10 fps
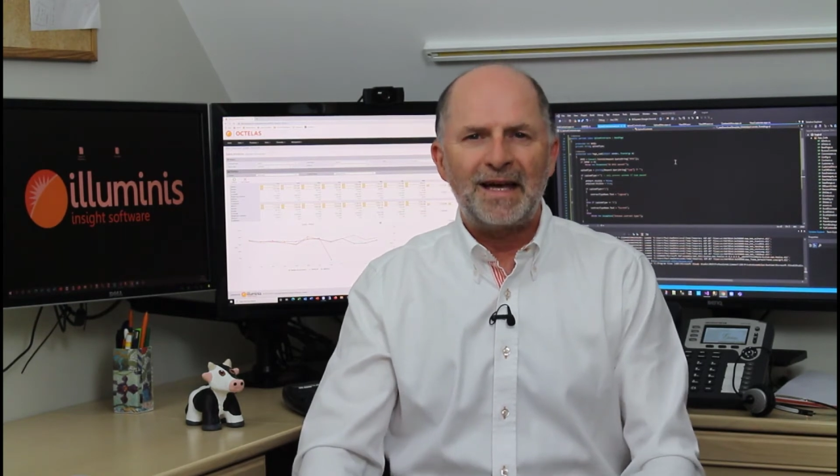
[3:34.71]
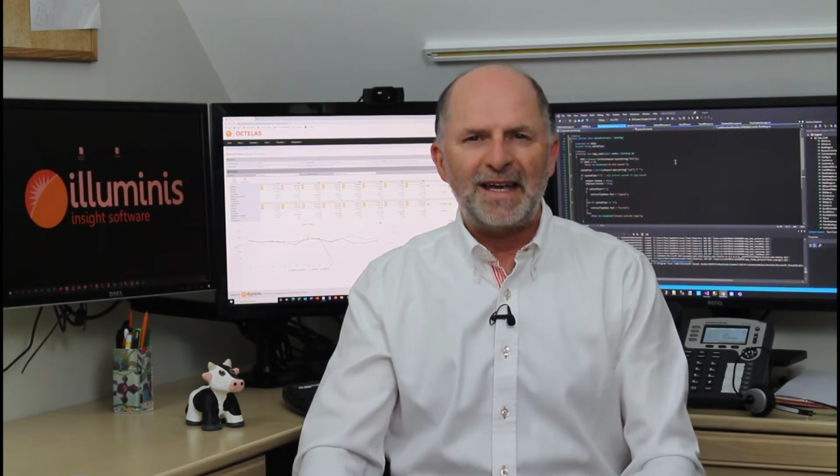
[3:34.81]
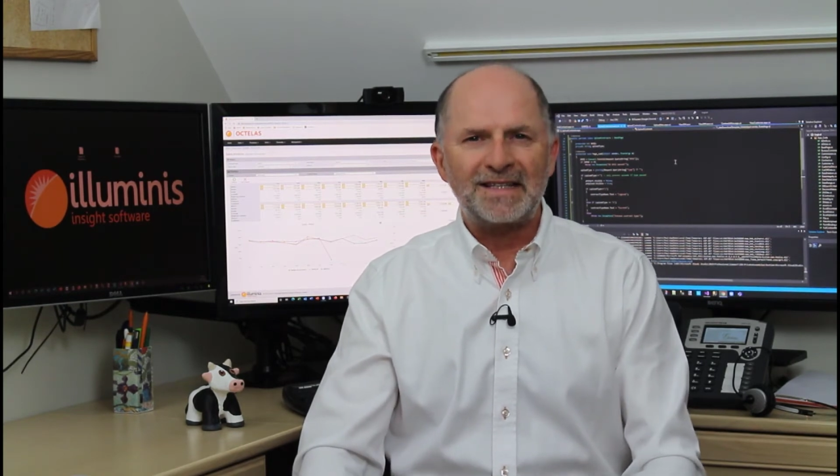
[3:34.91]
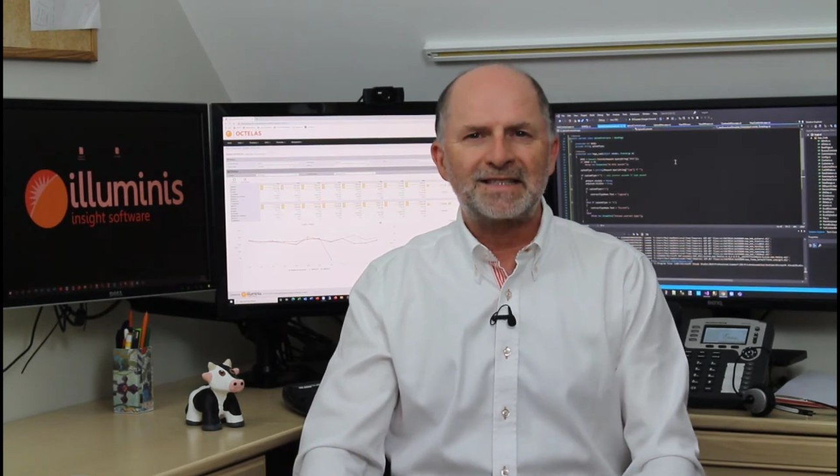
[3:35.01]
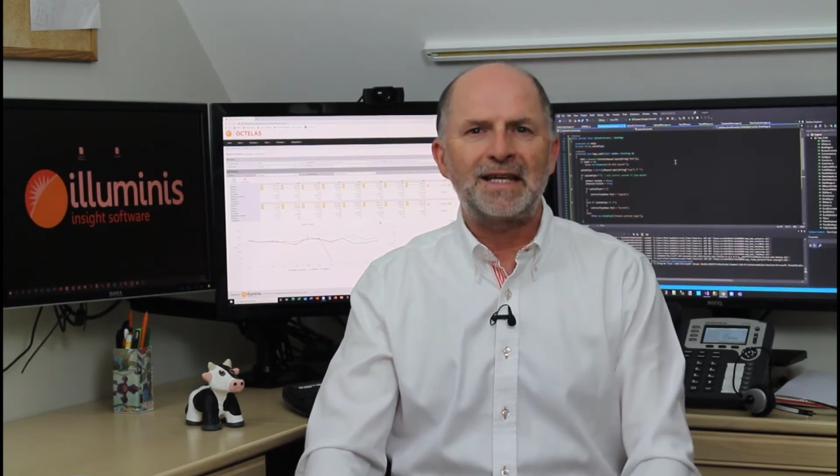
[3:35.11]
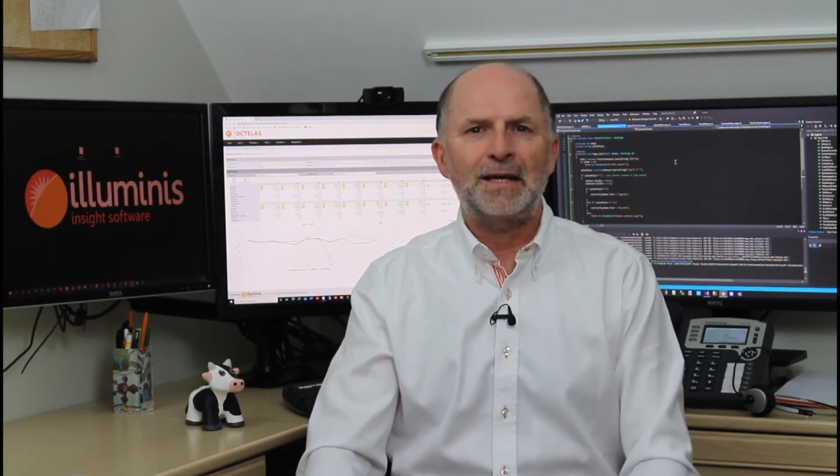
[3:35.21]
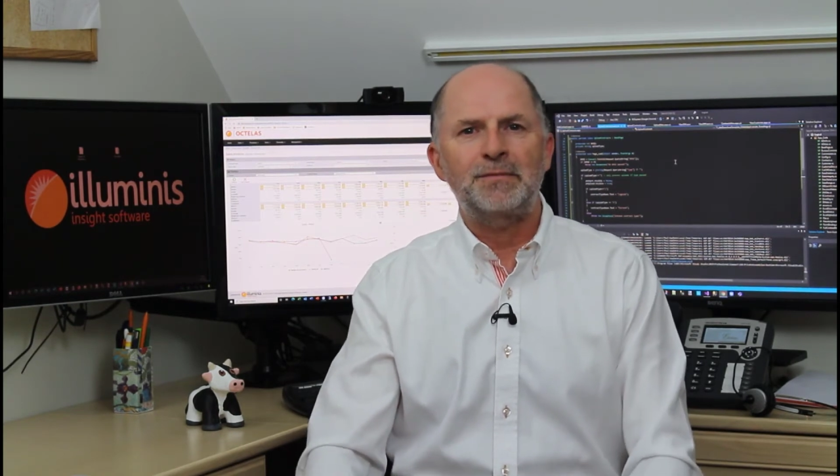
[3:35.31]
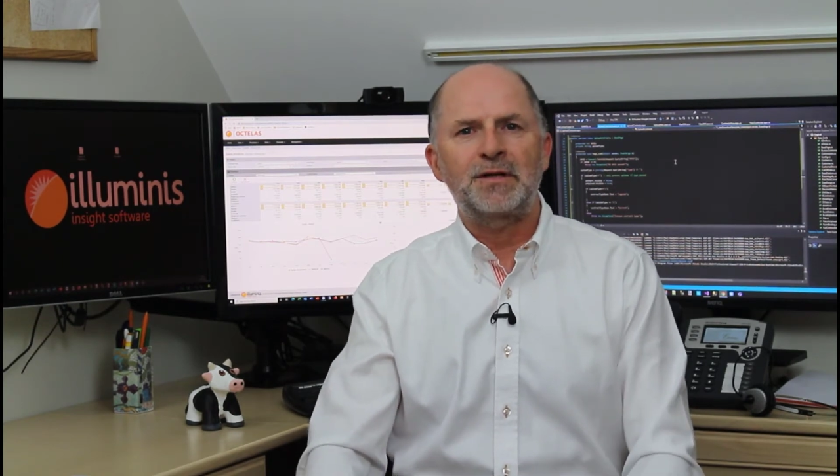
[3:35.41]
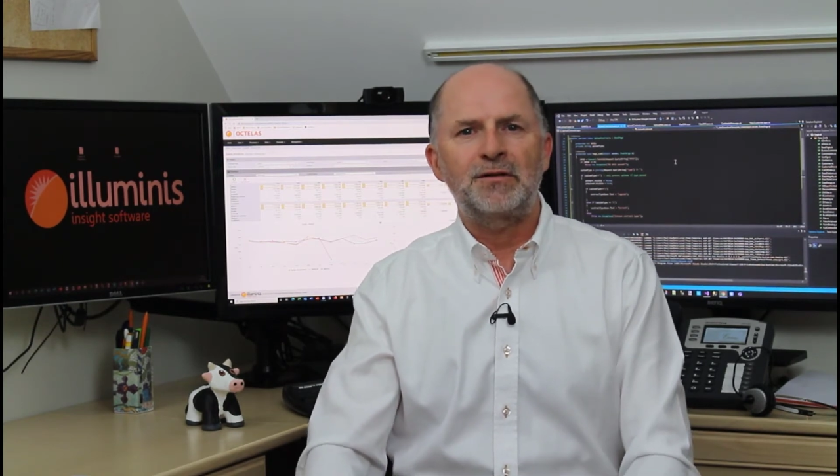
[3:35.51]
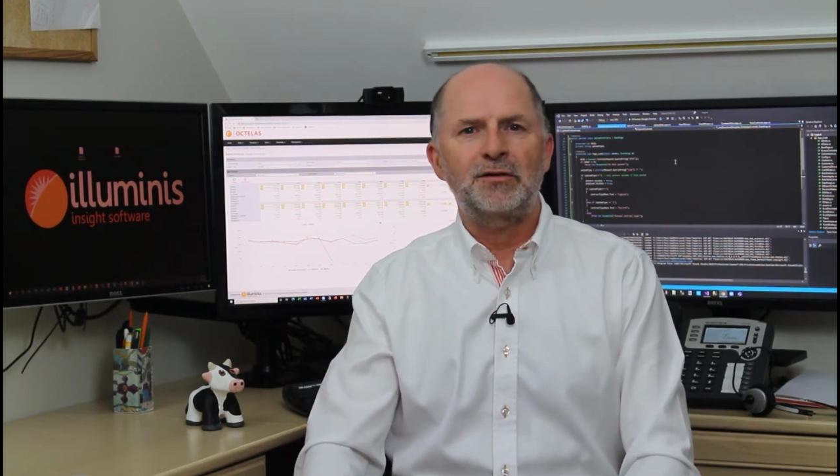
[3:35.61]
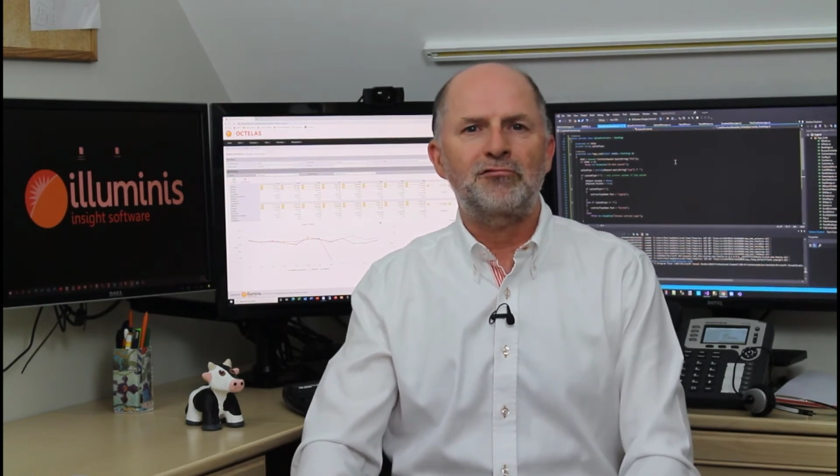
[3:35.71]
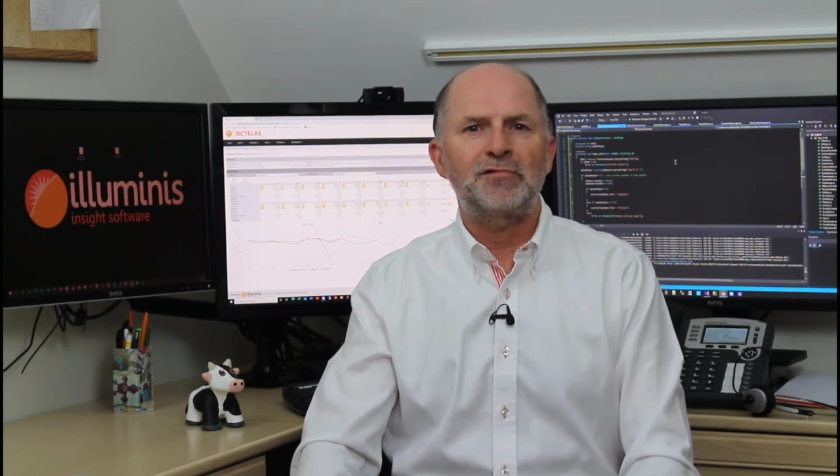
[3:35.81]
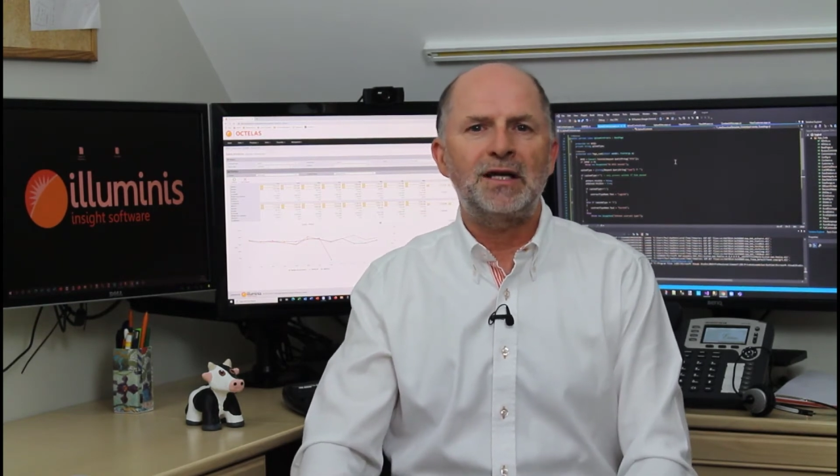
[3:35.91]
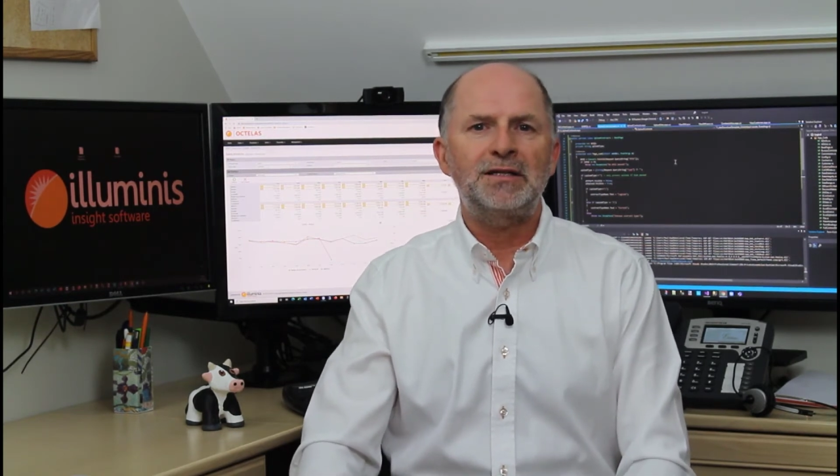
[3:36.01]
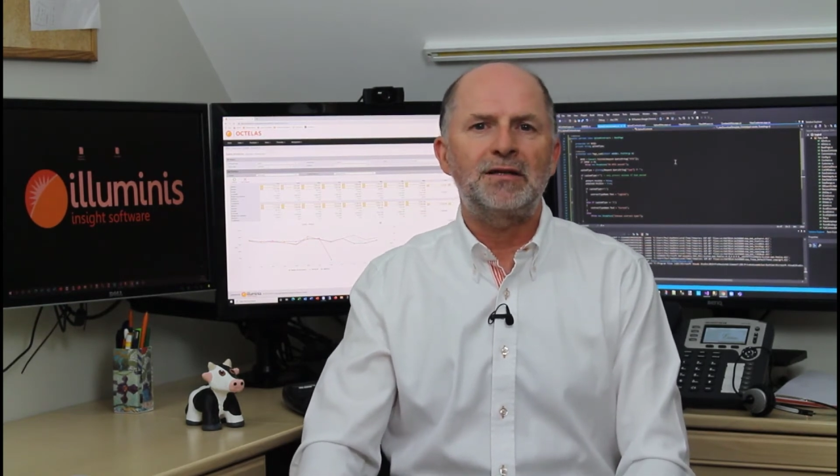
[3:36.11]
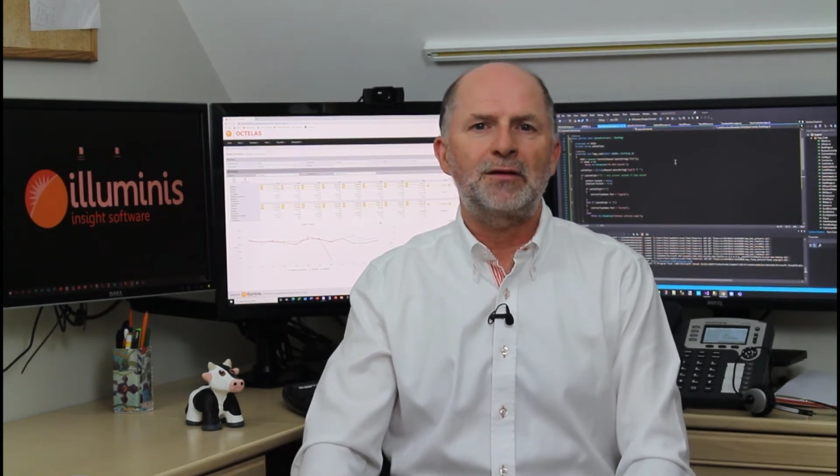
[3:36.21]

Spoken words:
except that creating